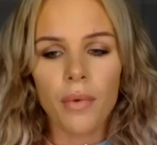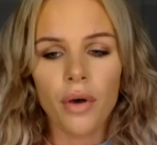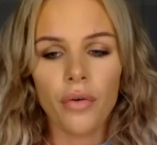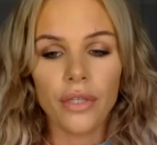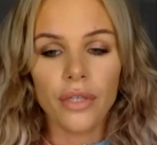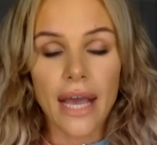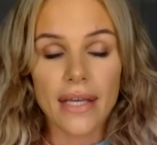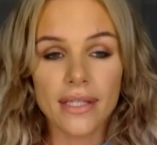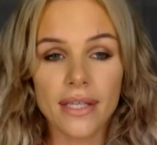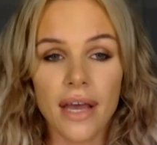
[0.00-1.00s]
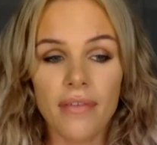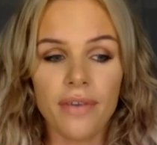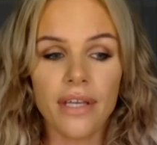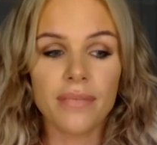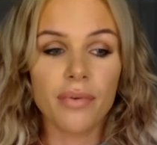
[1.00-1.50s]
Yes, I've
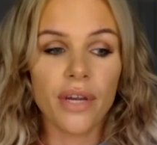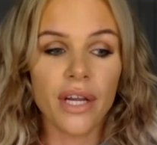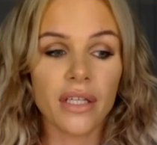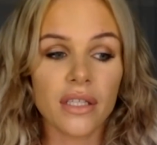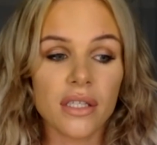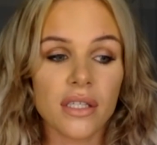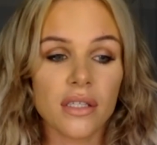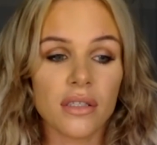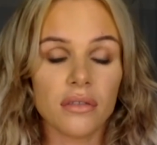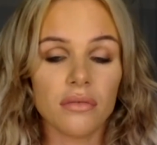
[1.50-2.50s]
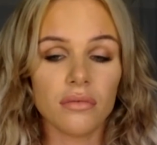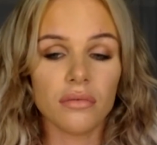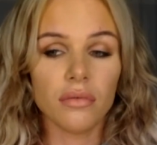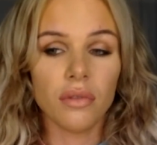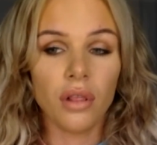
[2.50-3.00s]
experienced
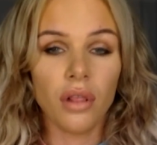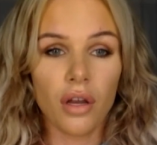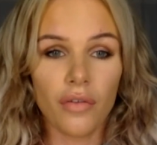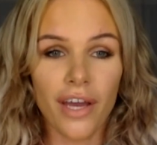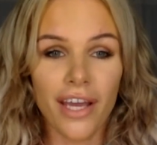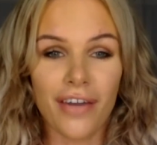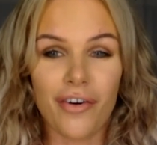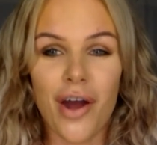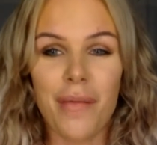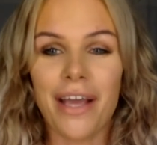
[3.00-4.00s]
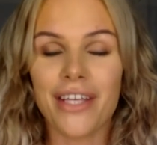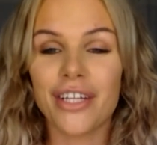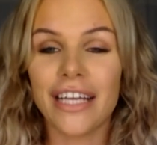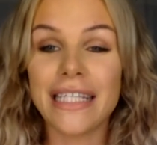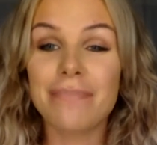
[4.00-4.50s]
a lot of hate crime
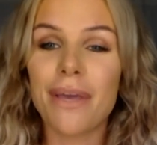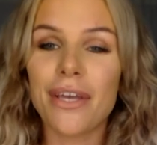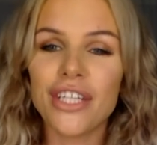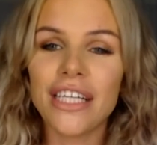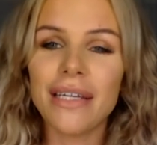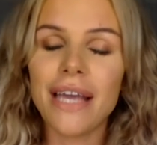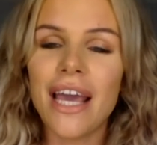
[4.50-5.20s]
actually, especially